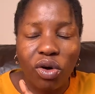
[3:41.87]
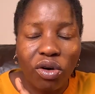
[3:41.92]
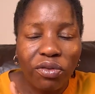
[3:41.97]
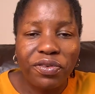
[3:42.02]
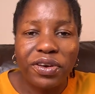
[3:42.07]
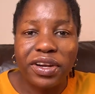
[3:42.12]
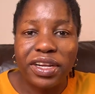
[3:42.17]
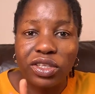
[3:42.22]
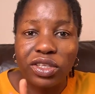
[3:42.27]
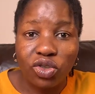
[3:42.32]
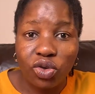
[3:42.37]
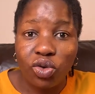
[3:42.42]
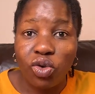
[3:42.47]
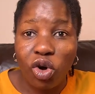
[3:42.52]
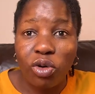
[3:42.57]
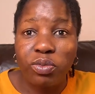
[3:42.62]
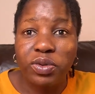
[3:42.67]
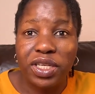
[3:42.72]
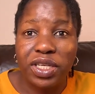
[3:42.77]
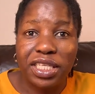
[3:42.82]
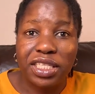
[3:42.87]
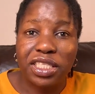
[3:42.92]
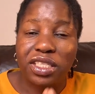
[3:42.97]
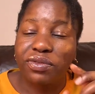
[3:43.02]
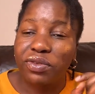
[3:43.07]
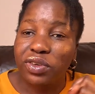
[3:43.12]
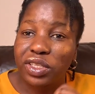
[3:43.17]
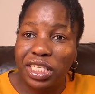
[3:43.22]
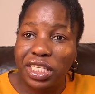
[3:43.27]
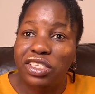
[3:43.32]
offering 2 options
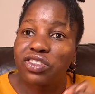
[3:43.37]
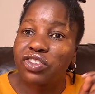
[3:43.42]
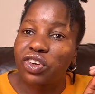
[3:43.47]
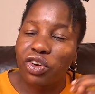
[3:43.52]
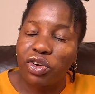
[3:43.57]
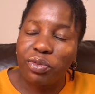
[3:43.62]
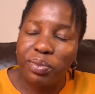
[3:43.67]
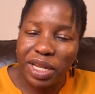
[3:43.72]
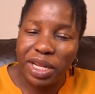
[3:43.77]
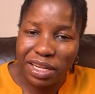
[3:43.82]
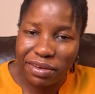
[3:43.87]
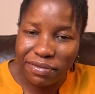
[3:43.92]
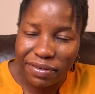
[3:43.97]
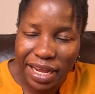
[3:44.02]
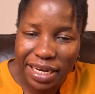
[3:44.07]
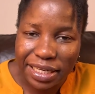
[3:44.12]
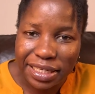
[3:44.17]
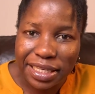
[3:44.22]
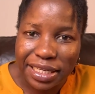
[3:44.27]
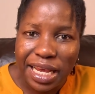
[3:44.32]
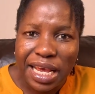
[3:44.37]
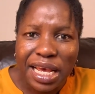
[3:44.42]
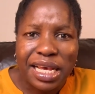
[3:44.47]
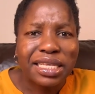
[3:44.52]
for this recruitment event.